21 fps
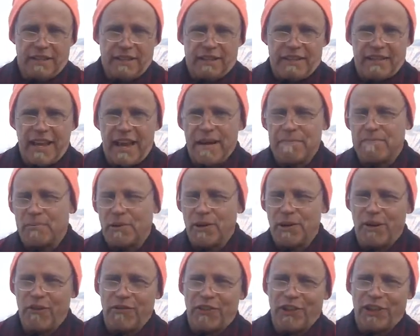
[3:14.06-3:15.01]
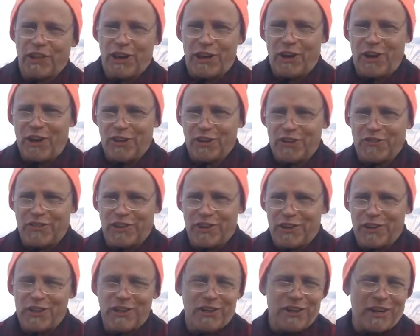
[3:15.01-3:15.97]
They approved the loans for
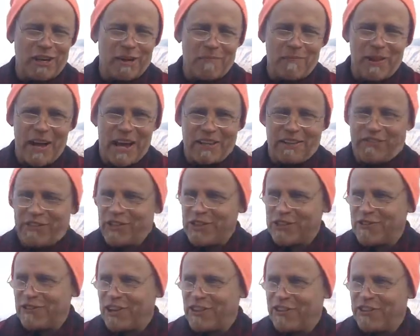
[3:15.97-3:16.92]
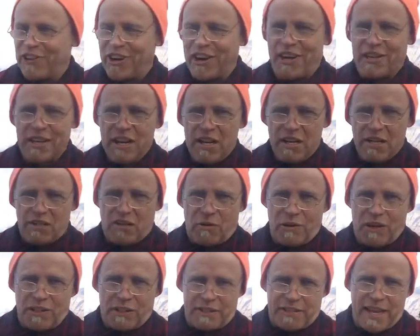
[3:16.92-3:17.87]
the nuclear plant, the first one in 30 years. So
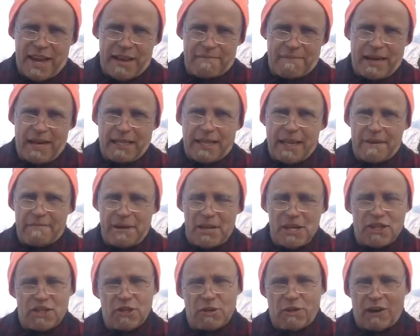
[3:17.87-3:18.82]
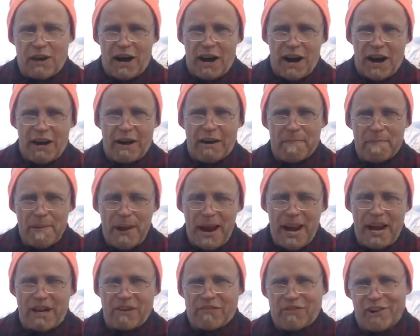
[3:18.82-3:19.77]
what does that mean? That means you and I are
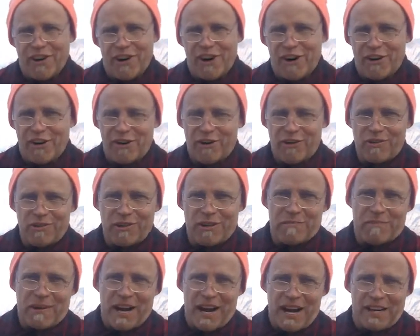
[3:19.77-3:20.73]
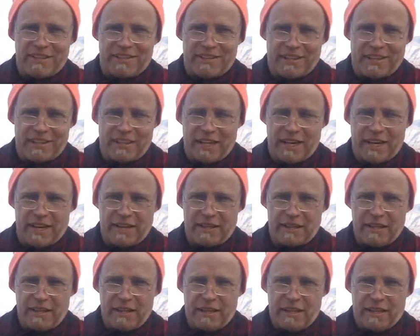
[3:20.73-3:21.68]
paying for our own demise and our death.
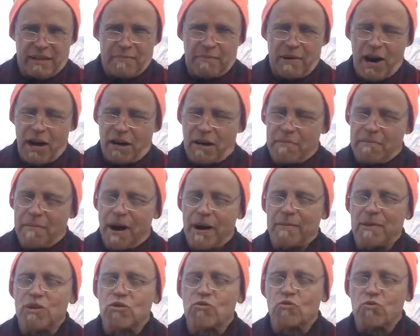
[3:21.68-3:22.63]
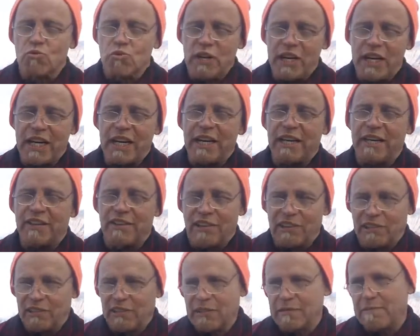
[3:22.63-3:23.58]
Barack Obama is really going
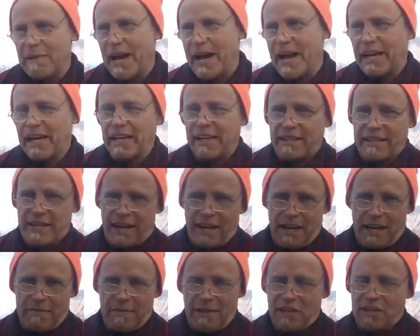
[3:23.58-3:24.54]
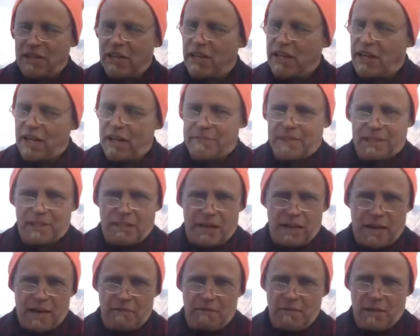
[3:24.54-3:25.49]
to look back in time. There's going to come a
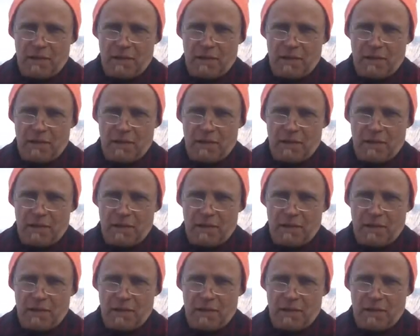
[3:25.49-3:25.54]
time.